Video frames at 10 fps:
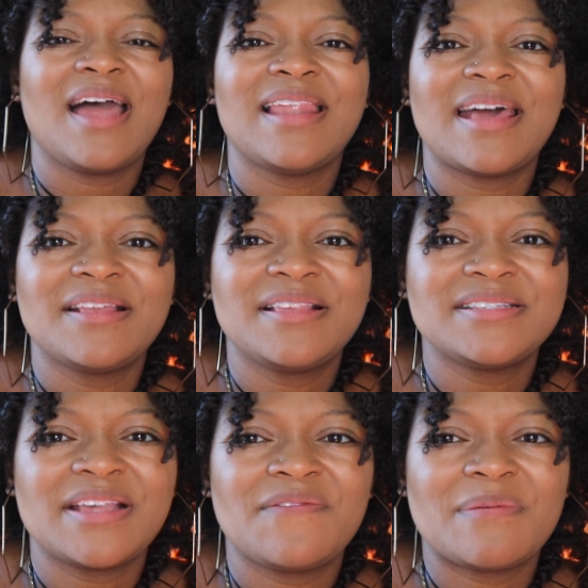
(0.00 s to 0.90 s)
A lot of
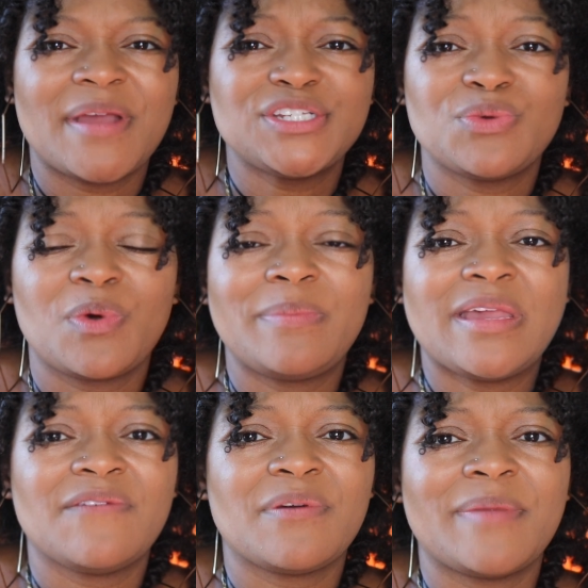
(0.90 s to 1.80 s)
this information will
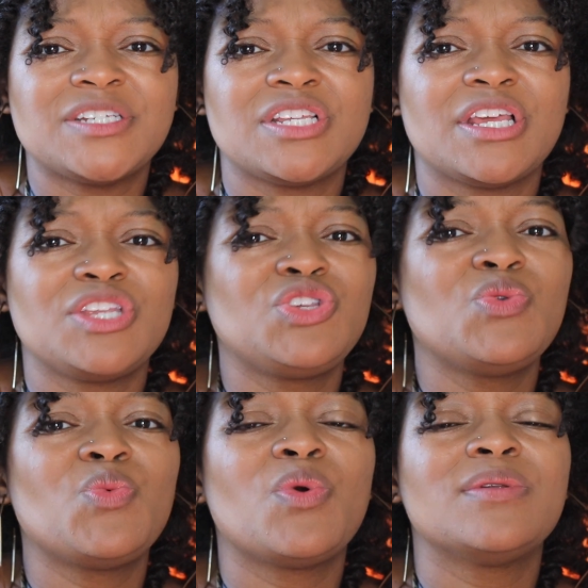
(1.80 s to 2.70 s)
be information that
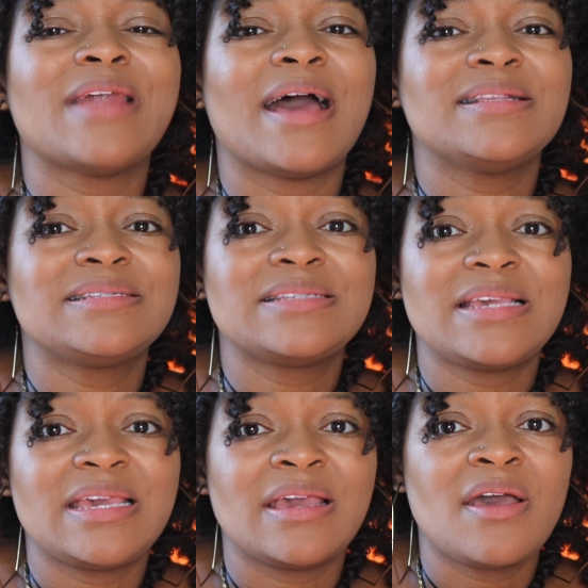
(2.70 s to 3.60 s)
you will not
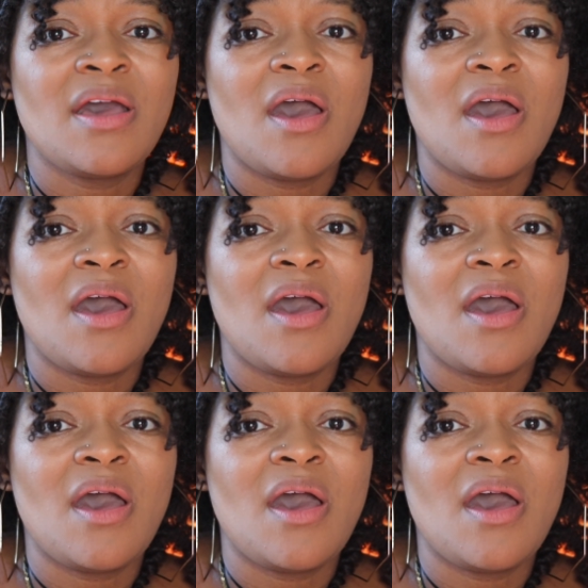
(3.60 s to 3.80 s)
see,